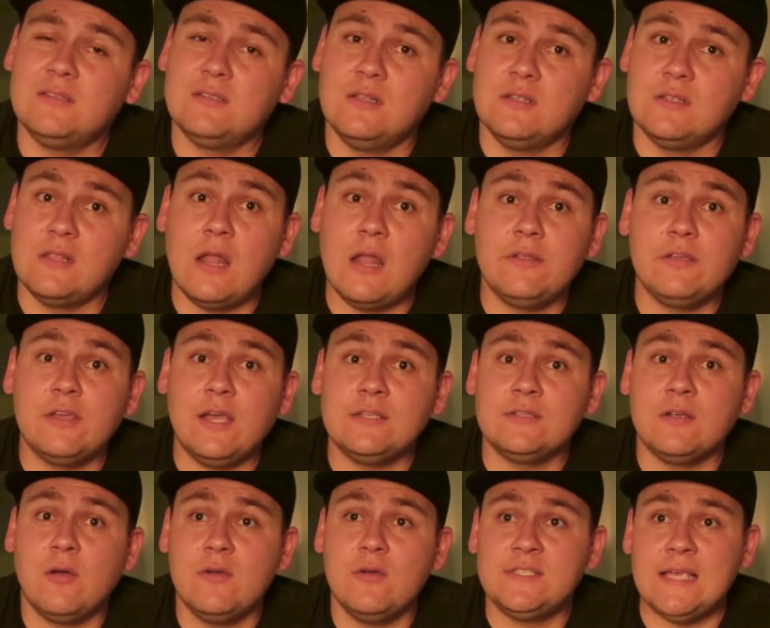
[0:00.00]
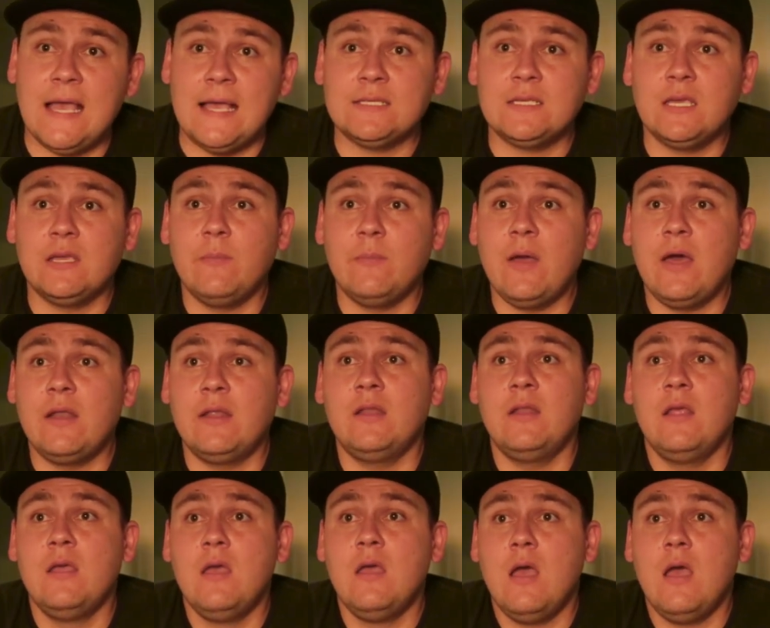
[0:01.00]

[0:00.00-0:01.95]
a lot of you guys are always asking about it,